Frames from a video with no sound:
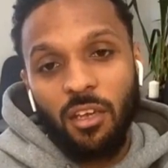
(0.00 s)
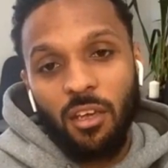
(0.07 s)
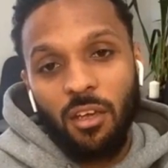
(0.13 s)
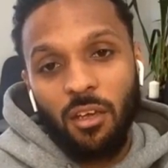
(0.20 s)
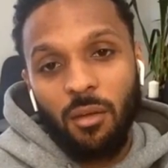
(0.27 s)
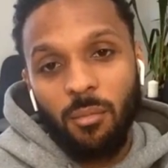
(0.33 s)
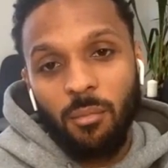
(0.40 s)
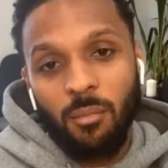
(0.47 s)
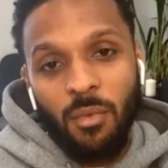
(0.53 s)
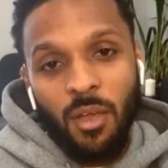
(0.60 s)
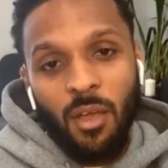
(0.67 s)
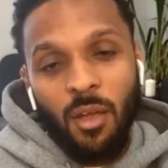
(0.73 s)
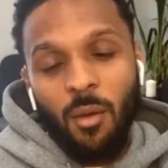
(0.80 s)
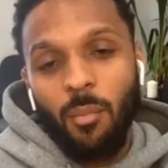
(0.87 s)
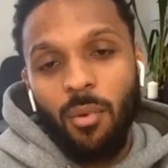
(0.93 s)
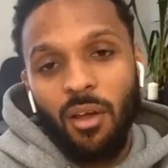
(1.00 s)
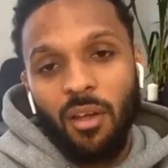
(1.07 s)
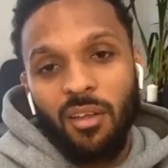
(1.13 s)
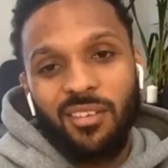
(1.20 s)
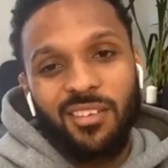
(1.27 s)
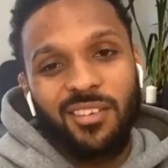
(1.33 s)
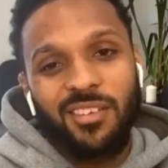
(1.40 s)

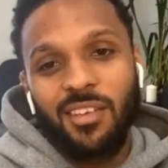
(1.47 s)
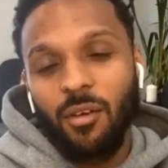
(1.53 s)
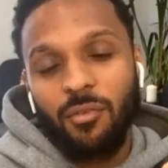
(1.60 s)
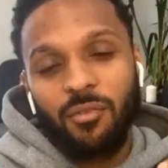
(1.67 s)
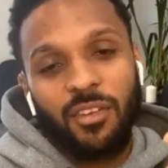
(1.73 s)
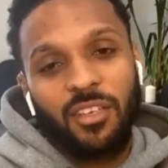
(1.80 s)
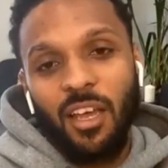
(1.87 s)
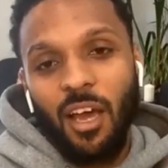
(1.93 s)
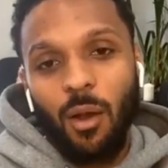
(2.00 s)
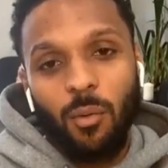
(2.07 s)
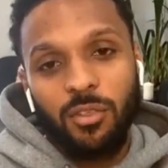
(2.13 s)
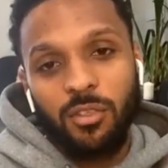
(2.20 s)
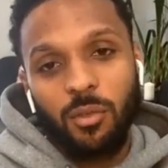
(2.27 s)
but nothing that I would